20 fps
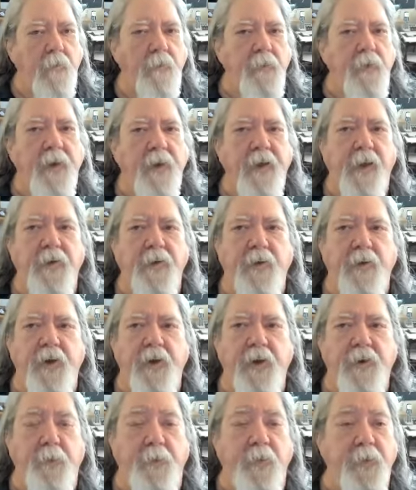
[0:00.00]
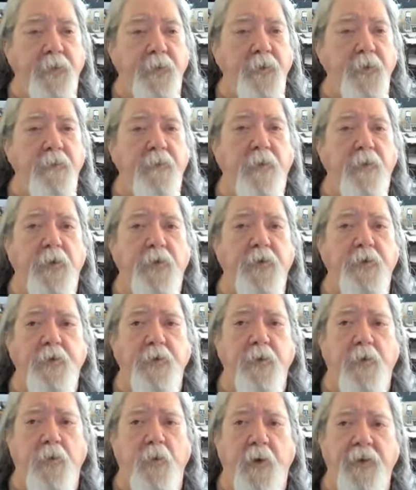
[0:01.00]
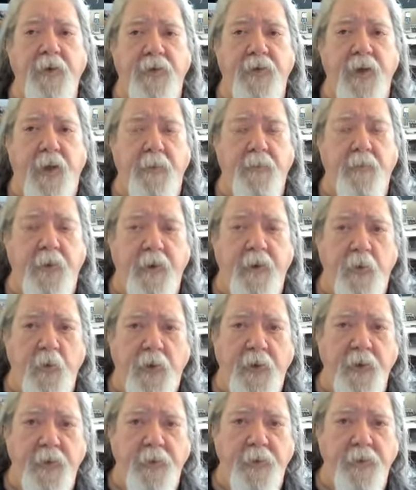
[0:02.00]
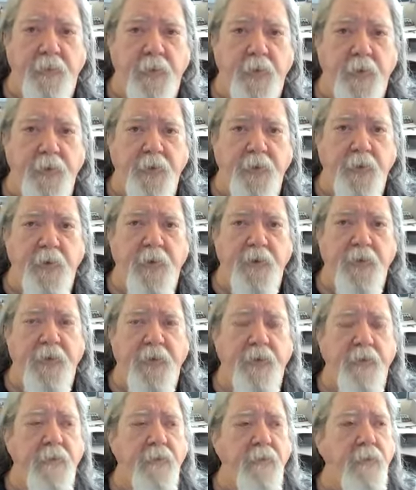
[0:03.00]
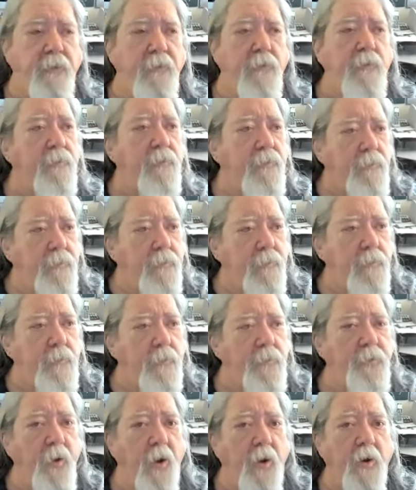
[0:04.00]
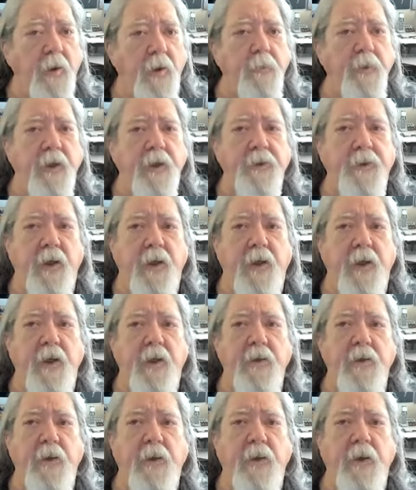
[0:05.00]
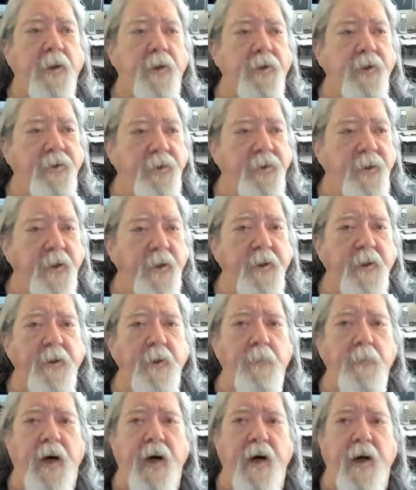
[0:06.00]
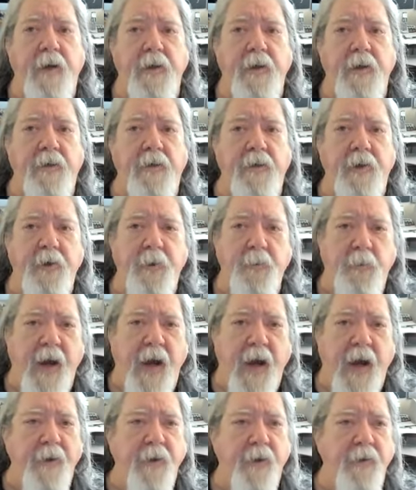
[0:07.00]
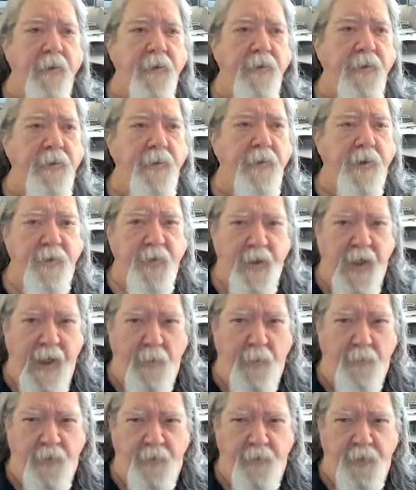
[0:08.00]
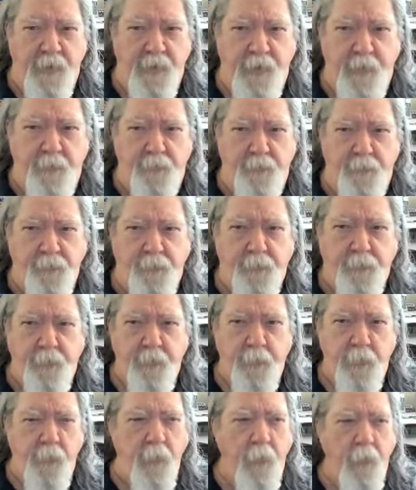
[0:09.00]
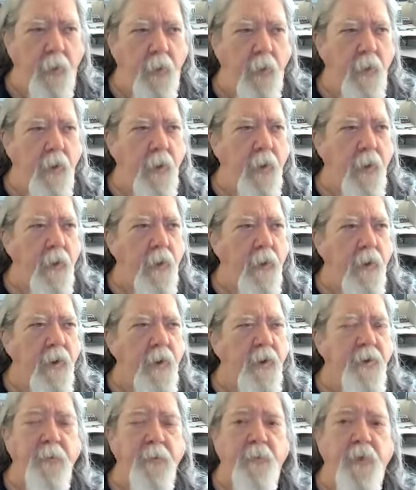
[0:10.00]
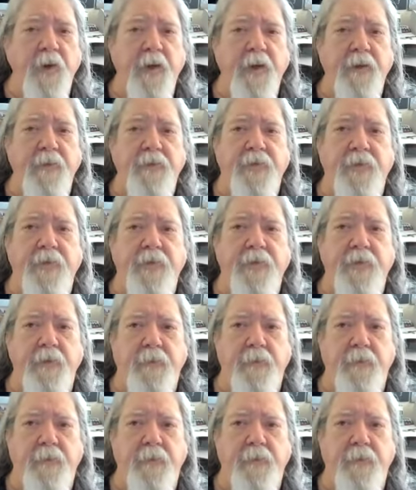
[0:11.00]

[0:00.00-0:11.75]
Together, let's pursue virtue. What does that mean? What is virtuous? We'll talk about that. Study the mind, its patterns, its habits, its beliefs,